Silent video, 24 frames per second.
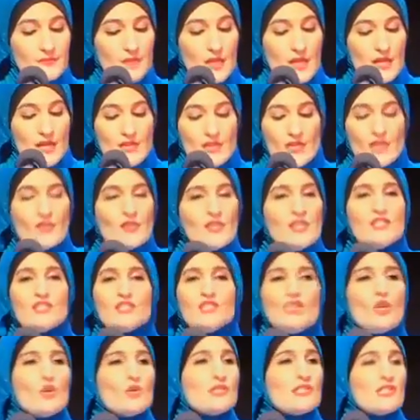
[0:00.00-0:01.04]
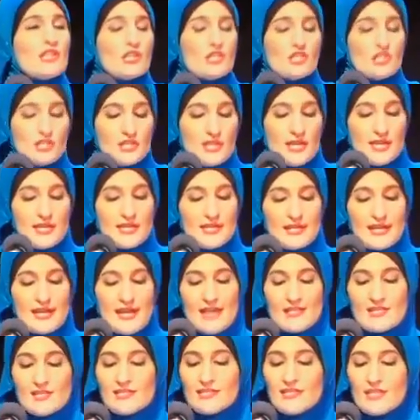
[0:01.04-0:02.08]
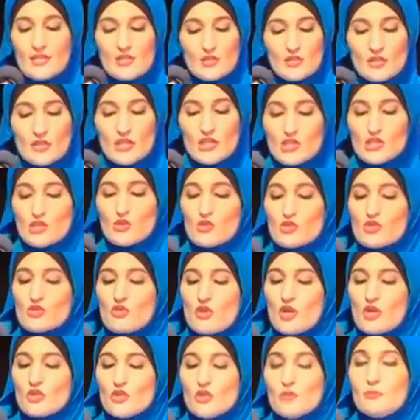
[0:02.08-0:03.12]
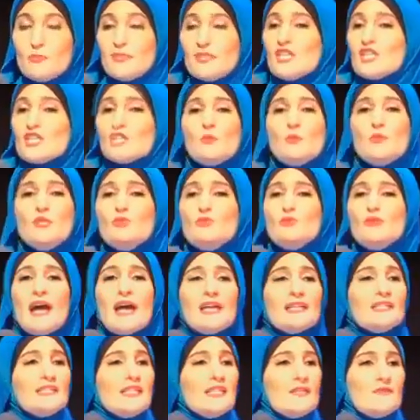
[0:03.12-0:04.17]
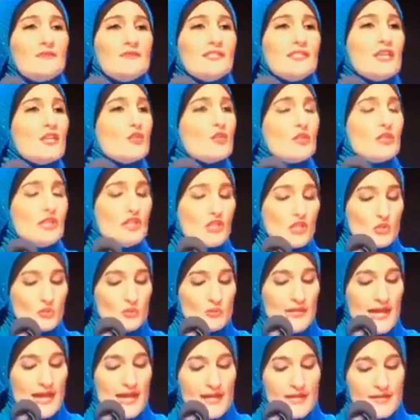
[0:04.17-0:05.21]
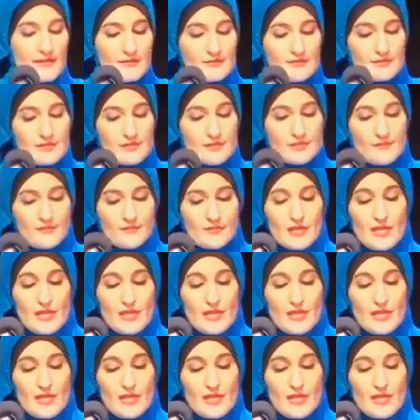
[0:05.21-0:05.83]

there is no such thing as a single issue struggle because we do not live single issue lives.